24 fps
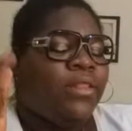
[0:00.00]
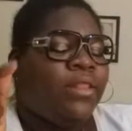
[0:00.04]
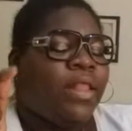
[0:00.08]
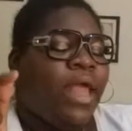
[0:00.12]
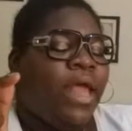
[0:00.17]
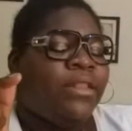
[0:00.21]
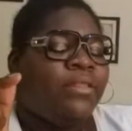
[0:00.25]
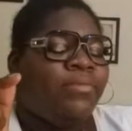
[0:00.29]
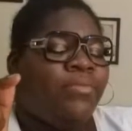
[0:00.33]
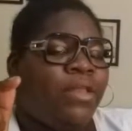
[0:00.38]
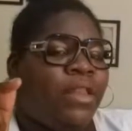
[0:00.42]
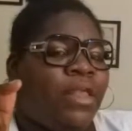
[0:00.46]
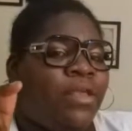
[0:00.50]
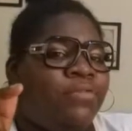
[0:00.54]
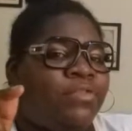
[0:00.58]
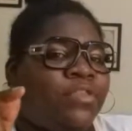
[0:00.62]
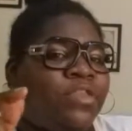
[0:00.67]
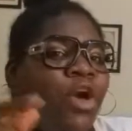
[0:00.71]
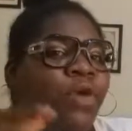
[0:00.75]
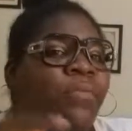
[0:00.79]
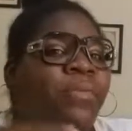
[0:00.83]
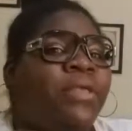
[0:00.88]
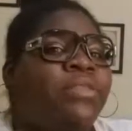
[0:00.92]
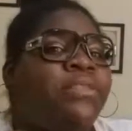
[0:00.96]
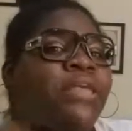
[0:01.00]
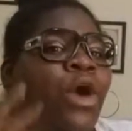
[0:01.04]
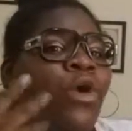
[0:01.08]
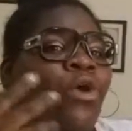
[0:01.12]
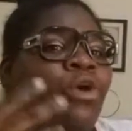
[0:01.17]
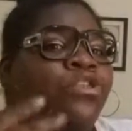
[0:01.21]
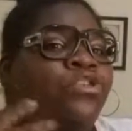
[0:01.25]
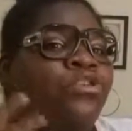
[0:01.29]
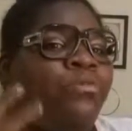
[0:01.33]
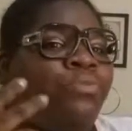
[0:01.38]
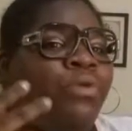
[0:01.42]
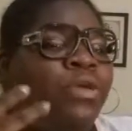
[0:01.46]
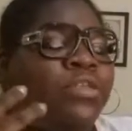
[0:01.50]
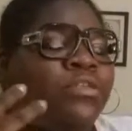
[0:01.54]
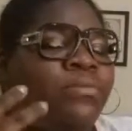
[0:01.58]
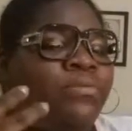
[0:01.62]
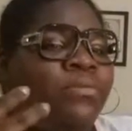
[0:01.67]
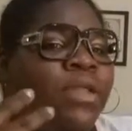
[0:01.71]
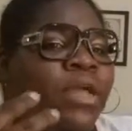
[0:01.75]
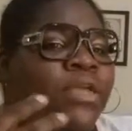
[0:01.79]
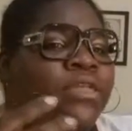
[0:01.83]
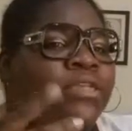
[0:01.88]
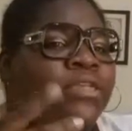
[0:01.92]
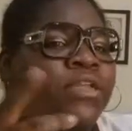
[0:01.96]
I believe so, because I also bought
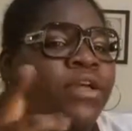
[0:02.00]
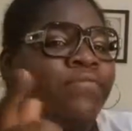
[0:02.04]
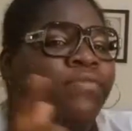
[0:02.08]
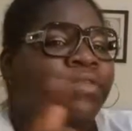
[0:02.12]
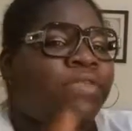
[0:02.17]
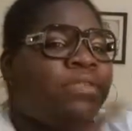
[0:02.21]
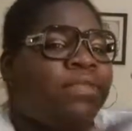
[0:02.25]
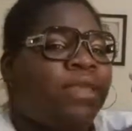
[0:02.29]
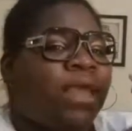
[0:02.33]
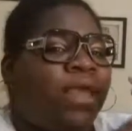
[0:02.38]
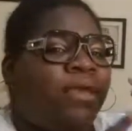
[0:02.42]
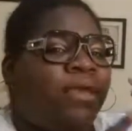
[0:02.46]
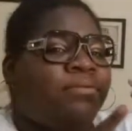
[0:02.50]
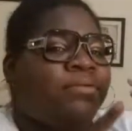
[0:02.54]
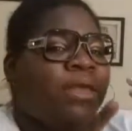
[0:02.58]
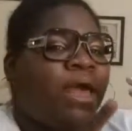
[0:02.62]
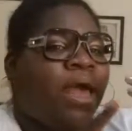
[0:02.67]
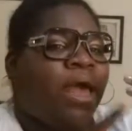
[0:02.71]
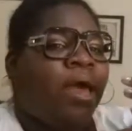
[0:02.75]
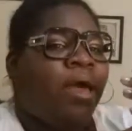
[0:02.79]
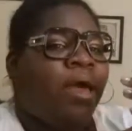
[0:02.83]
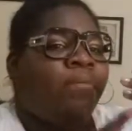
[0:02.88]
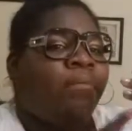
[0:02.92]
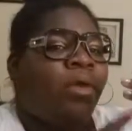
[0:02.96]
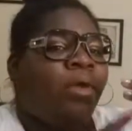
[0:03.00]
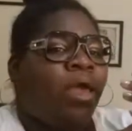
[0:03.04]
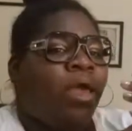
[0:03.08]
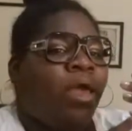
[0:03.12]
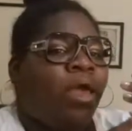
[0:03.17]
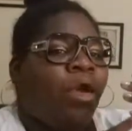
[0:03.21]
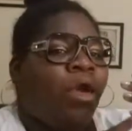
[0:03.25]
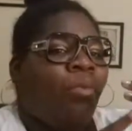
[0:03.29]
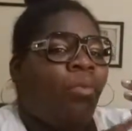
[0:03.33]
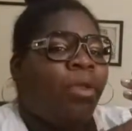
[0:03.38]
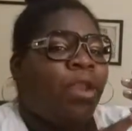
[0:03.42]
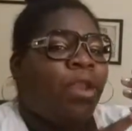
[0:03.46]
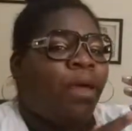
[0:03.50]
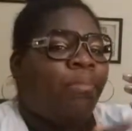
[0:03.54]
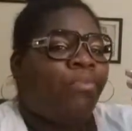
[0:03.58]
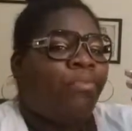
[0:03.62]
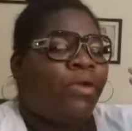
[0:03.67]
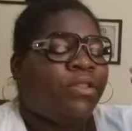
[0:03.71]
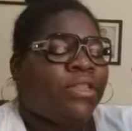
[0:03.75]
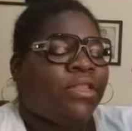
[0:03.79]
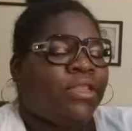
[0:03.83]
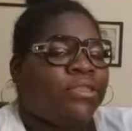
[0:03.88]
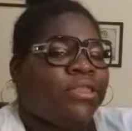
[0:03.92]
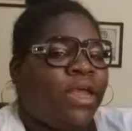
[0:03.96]
some Lush stuff the same time when I
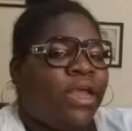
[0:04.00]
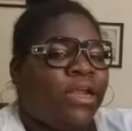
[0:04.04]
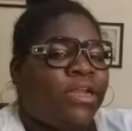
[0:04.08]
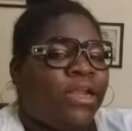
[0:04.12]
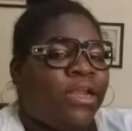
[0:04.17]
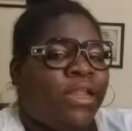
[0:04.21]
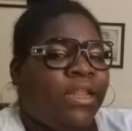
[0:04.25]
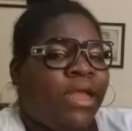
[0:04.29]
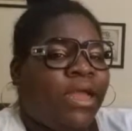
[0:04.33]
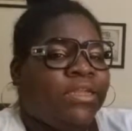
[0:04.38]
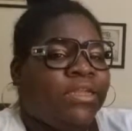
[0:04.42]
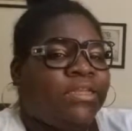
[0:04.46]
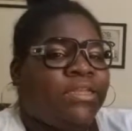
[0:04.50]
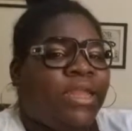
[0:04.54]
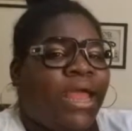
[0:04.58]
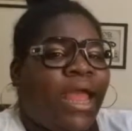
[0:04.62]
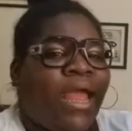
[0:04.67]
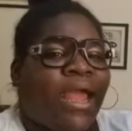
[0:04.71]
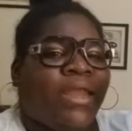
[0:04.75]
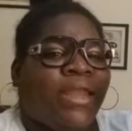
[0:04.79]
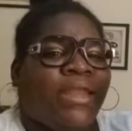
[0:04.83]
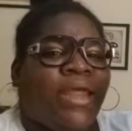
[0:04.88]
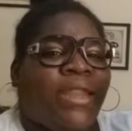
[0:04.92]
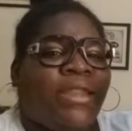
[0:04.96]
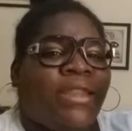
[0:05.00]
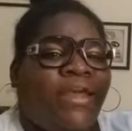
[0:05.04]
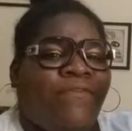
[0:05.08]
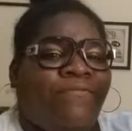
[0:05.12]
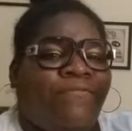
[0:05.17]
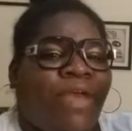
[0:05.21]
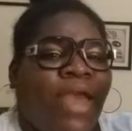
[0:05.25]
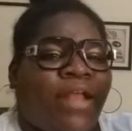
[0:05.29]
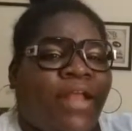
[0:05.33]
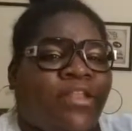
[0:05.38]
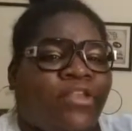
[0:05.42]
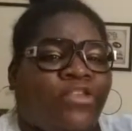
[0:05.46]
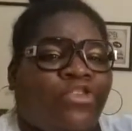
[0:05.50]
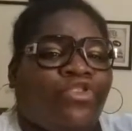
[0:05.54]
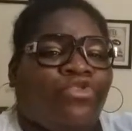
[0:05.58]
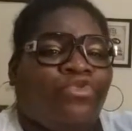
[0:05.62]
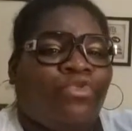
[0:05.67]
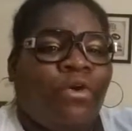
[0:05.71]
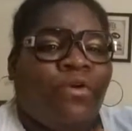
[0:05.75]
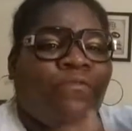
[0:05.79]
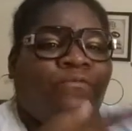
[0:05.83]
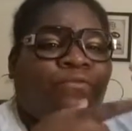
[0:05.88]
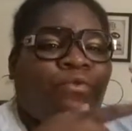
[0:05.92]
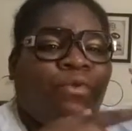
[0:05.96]
bought this luggage tag, and I left it at the
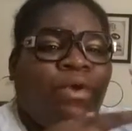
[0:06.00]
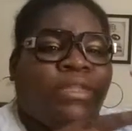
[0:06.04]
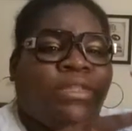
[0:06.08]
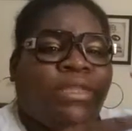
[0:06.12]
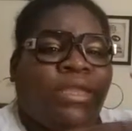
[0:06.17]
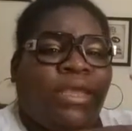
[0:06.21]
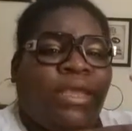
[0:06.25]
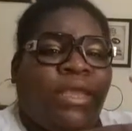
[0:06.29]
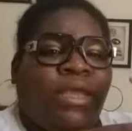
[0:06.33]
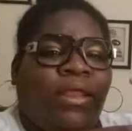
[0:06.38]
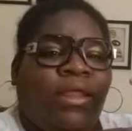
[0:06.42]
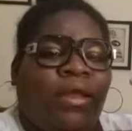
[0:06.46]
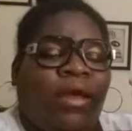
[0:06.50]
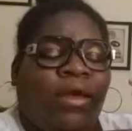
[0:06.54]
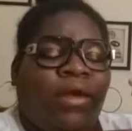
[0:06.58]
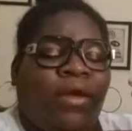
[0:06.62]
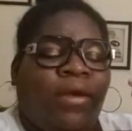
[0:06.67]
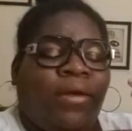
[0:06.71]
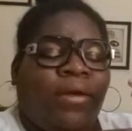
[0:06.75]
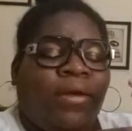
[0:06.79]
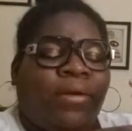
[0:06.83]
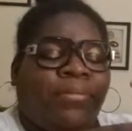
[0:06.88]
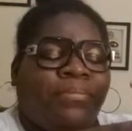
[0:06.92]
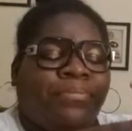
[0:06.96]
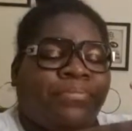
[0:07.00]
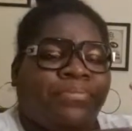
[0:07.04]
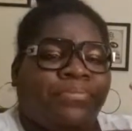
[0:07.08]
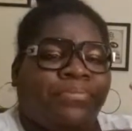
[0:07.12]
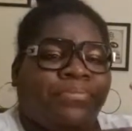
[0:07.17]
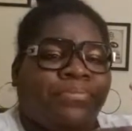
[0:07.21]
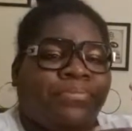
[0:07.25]
store for it to get hot